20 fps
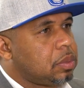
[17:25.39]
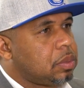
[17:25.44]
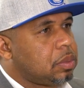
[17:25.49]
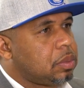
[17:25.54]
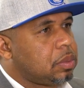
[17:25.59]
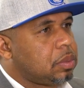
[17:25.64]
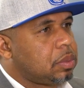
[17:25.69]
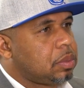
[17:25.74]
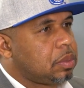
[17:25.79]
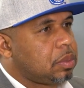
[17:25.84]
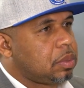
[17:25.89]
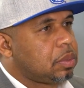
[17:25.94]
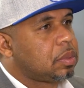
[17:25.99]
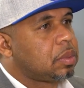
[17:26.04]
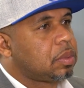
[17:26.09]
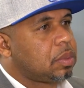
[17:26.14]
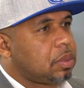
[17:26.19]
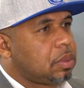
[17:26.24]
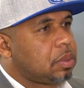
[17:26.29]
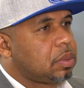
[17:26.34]
that
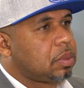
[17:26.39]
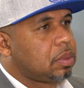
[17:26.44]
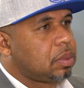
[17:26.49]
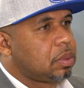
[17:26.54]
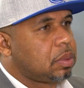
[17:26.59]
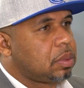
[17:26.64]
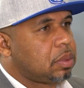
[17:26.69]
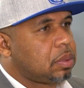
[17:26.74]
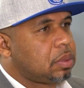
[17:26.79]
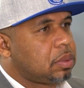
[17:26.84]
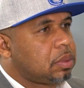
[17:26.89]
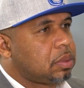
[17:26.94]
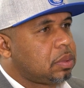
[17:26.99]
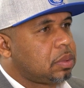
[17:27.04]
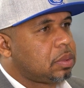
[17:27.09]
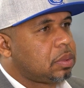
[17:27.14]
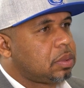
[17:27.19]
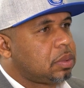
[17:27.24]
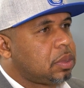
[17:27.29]
in ways we can control.